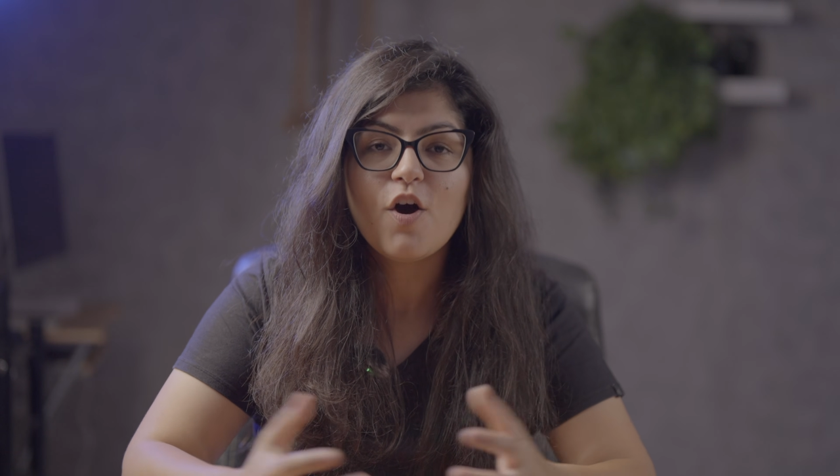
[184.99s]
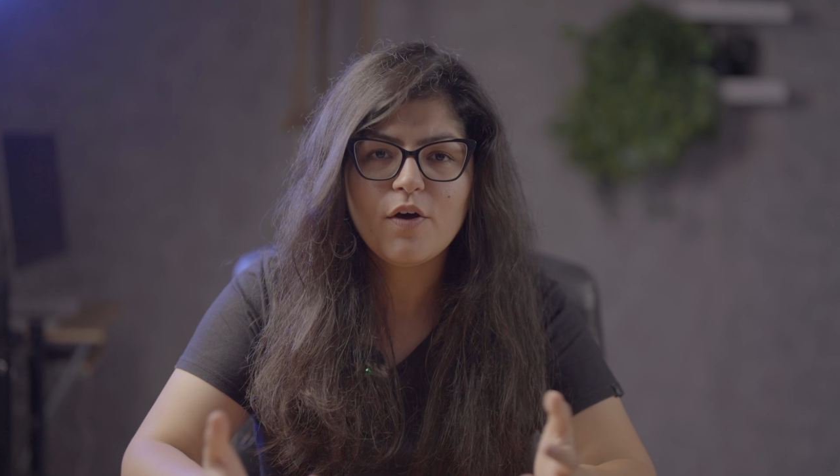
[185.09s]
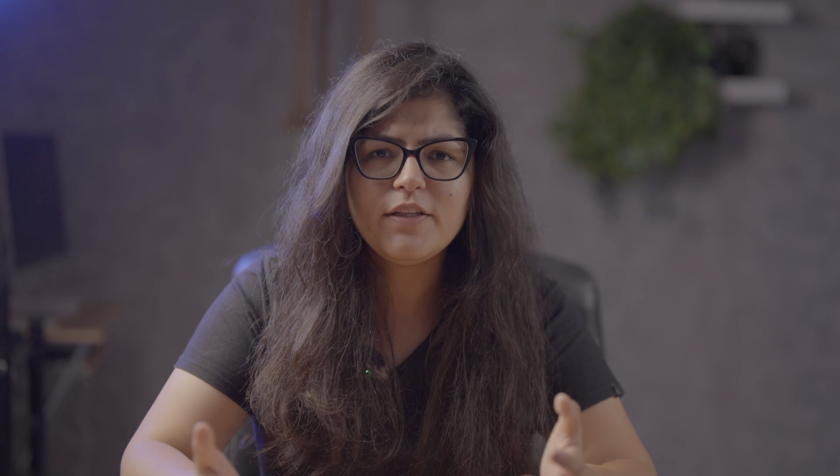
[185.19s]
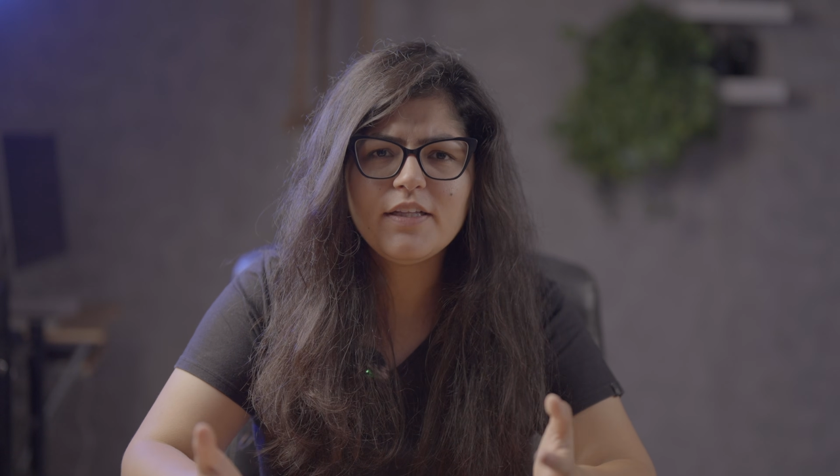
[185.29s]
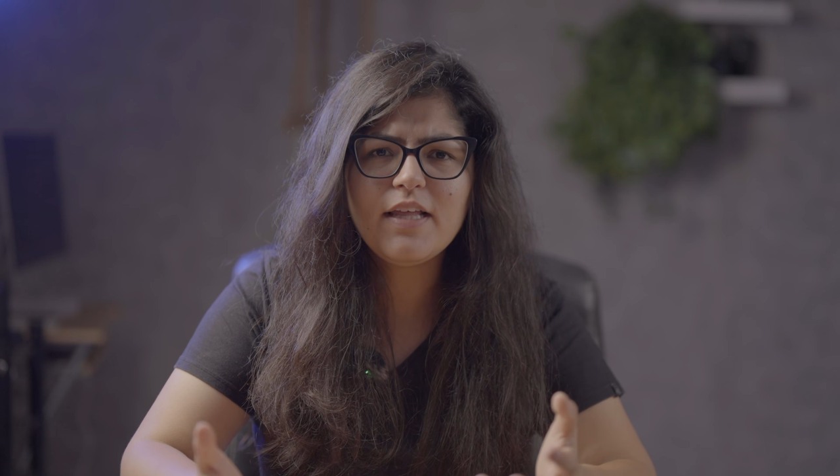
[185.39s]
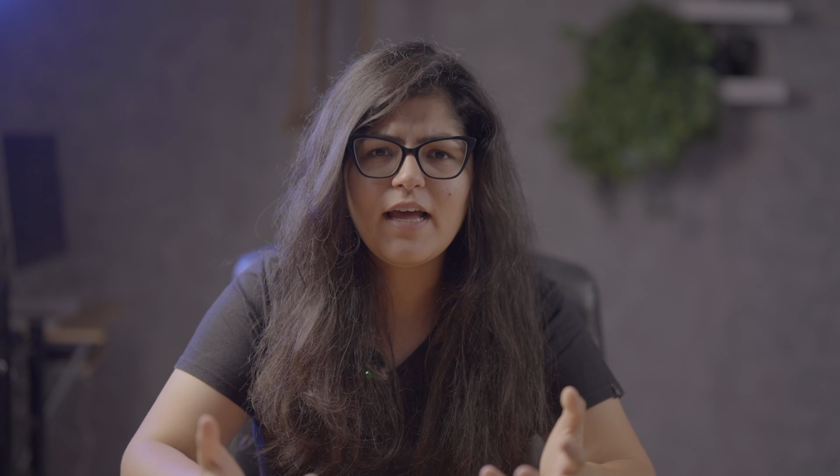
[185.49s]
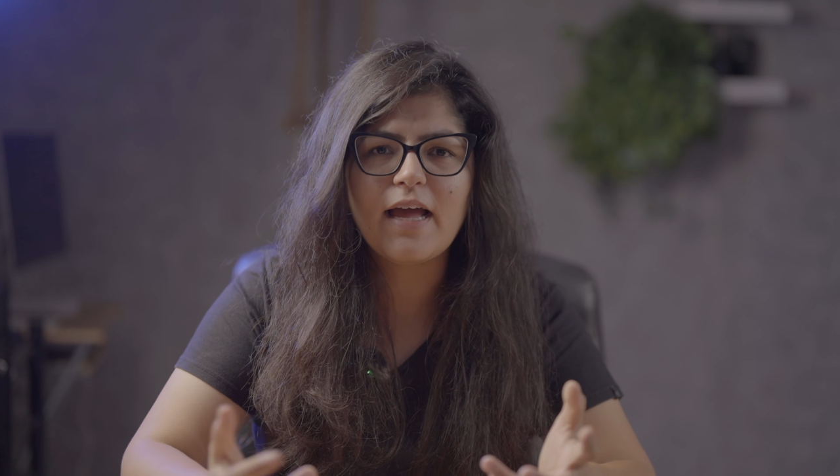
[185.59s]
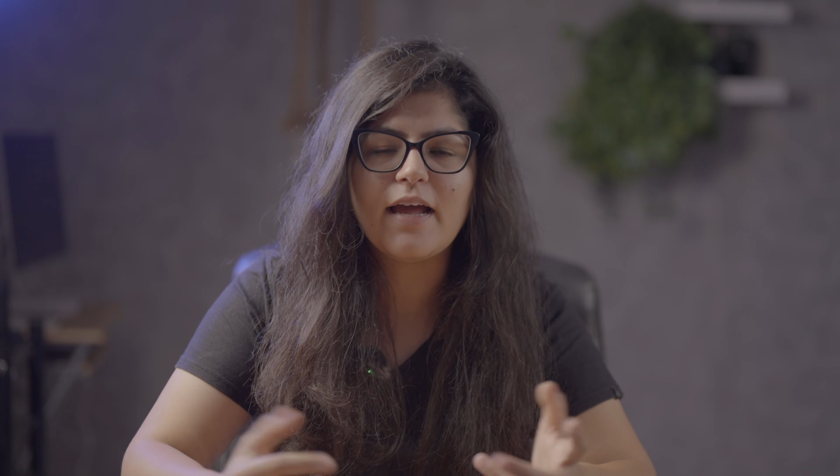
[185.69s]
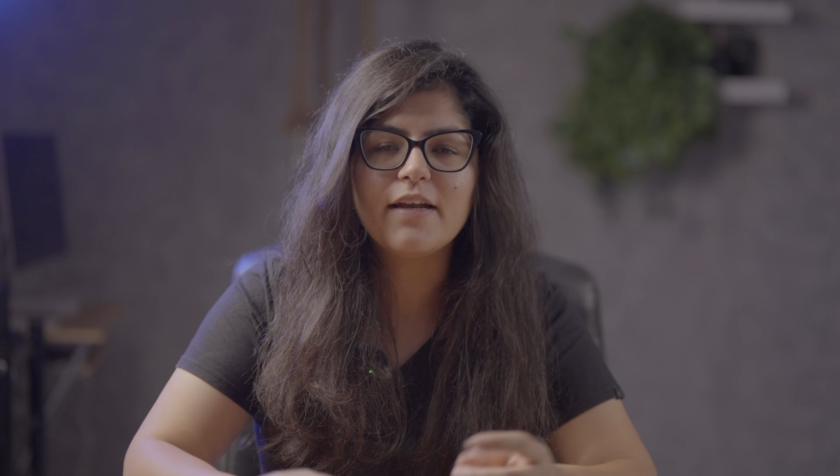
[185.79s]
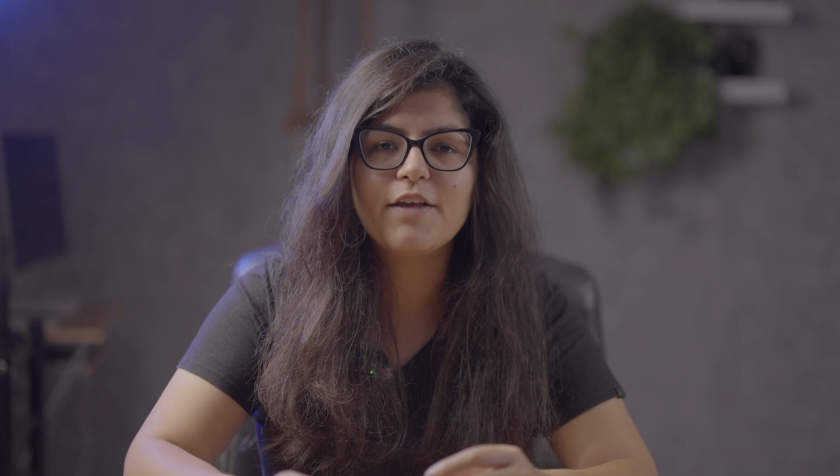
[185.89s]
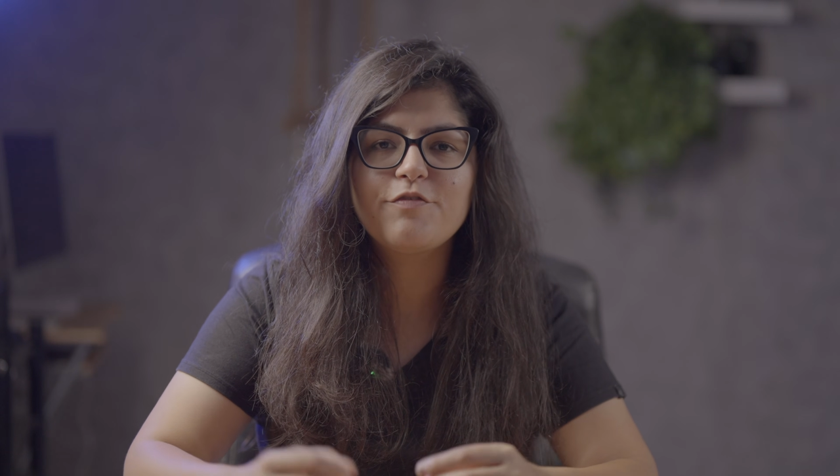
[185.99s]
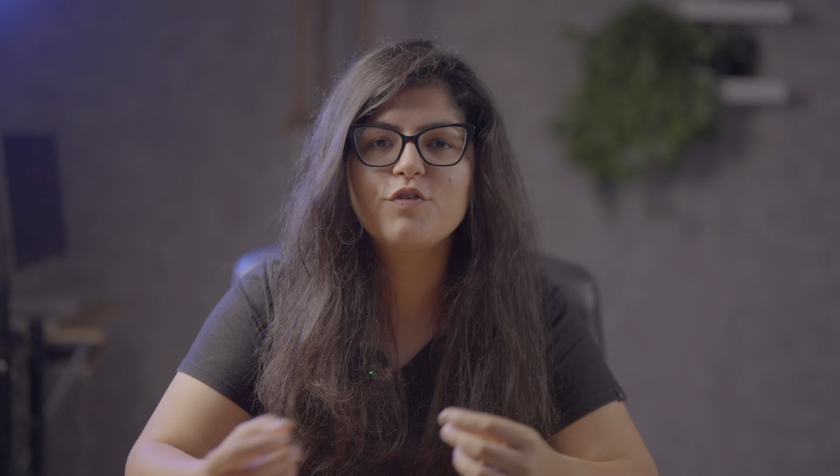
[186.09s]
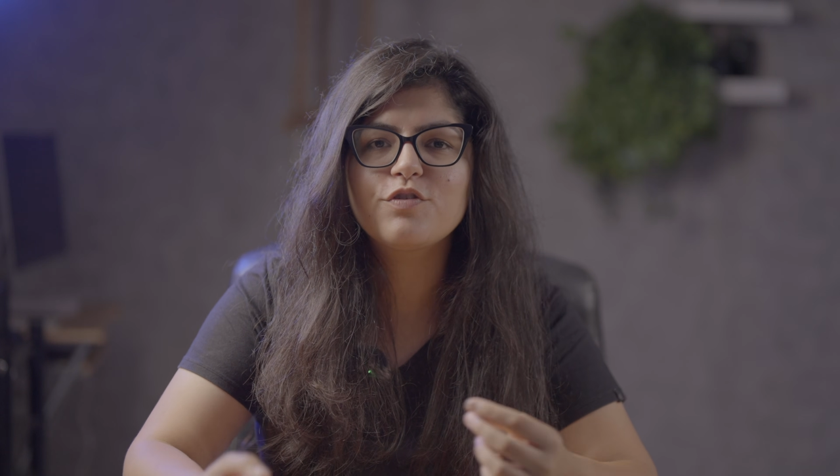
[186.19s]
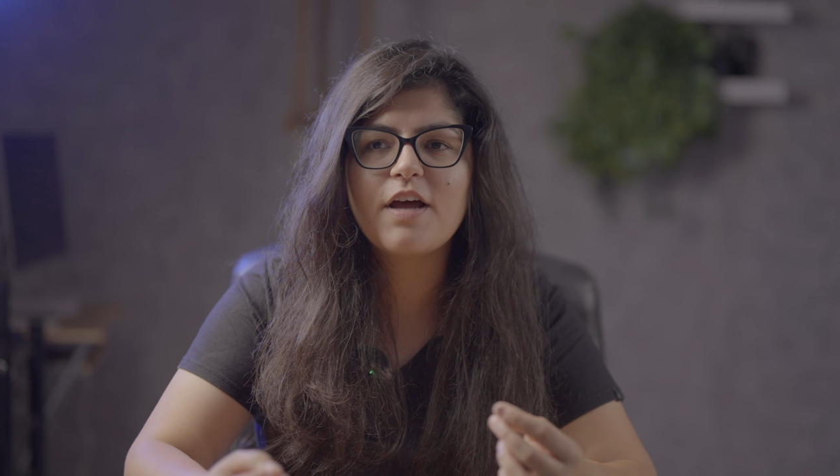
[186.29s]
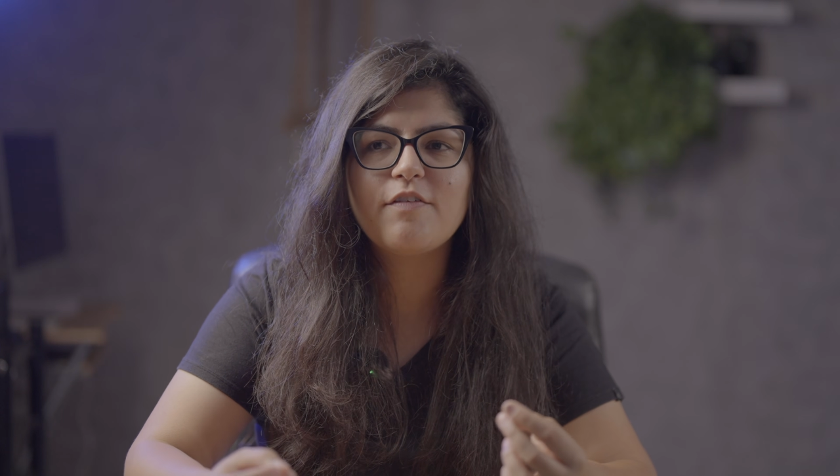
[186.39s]
On the other hand, if
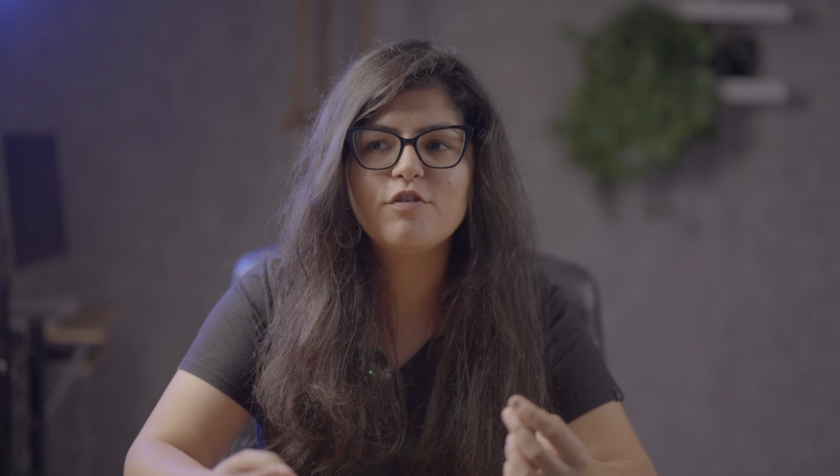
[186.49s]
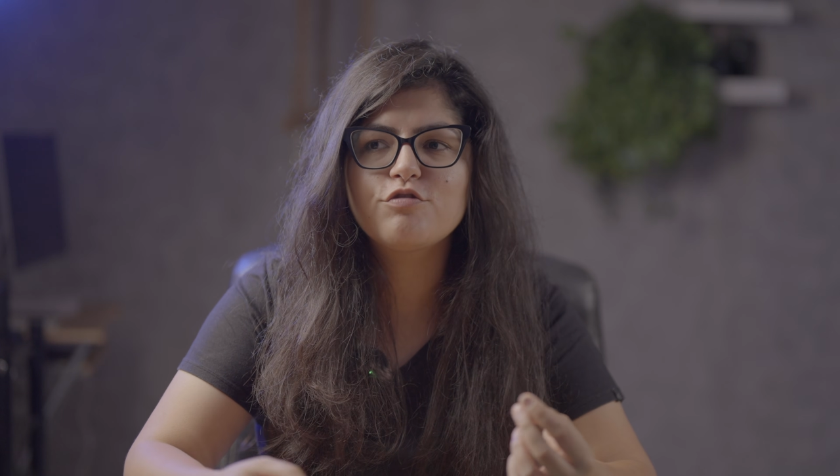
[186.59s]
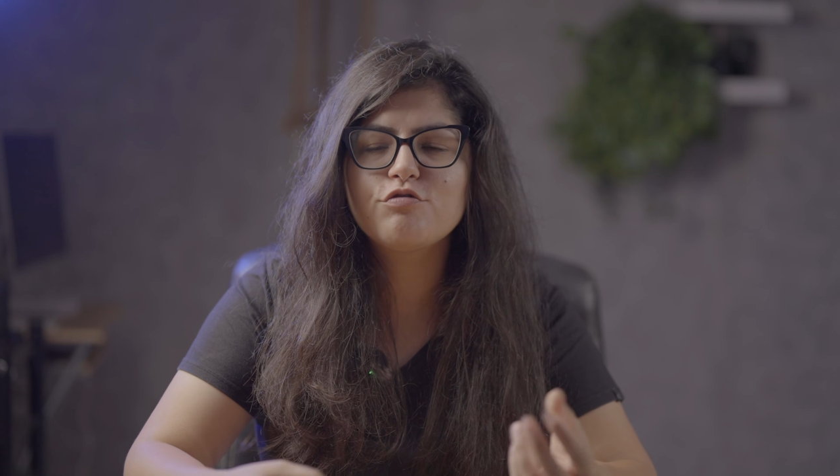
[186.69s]
you travel